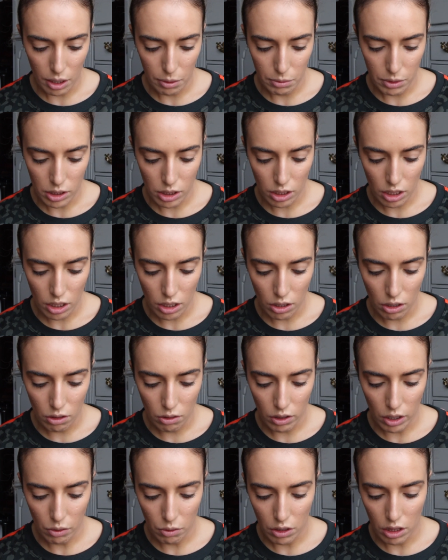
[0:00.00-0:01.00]
I'm just gonna go
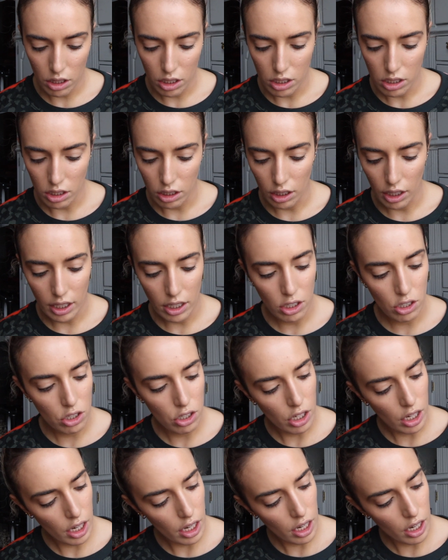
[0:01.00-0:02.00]
in with this light
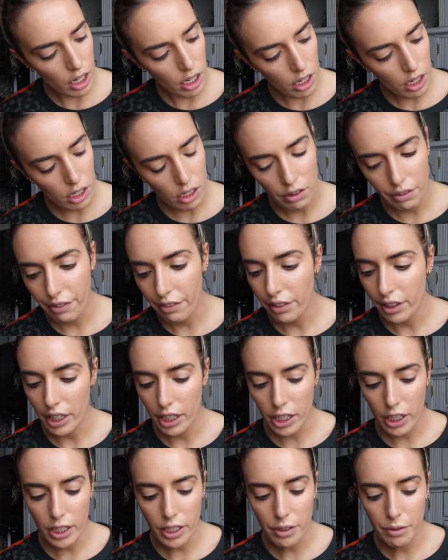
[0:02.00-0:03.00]
shade
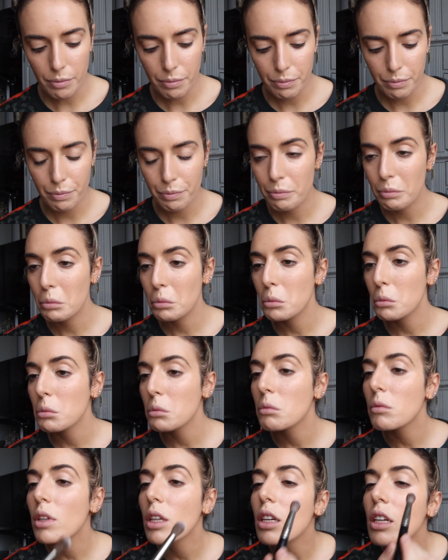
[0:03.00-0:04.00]
Flicker
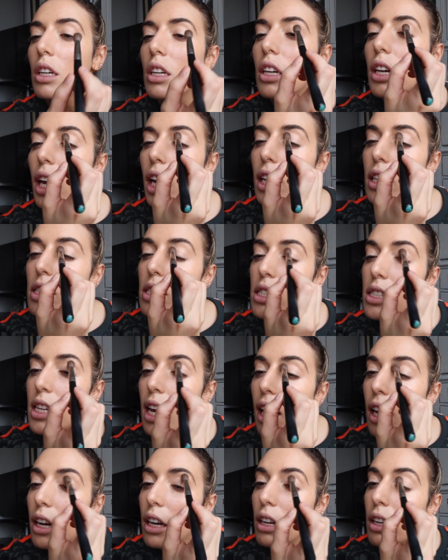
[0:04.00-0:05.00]
and
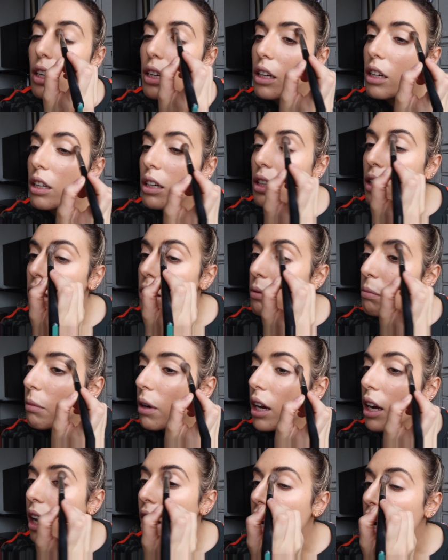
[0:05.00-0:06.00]
set
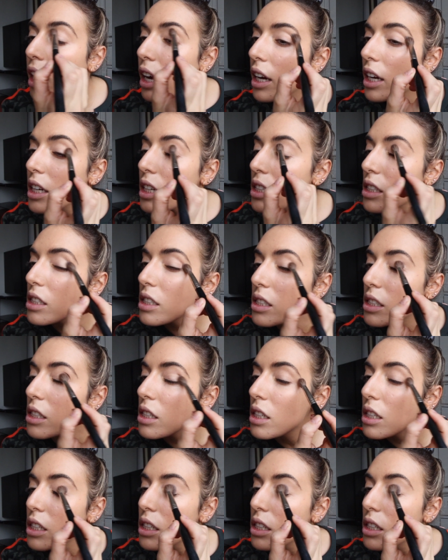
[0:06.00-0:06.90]
my eyes